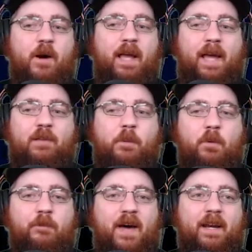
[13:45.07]
our hands, but
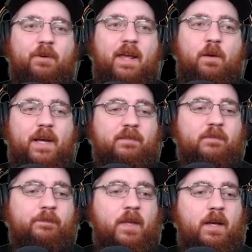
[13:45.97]
we'll find out
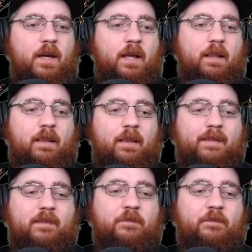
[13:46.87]
anyways. Let's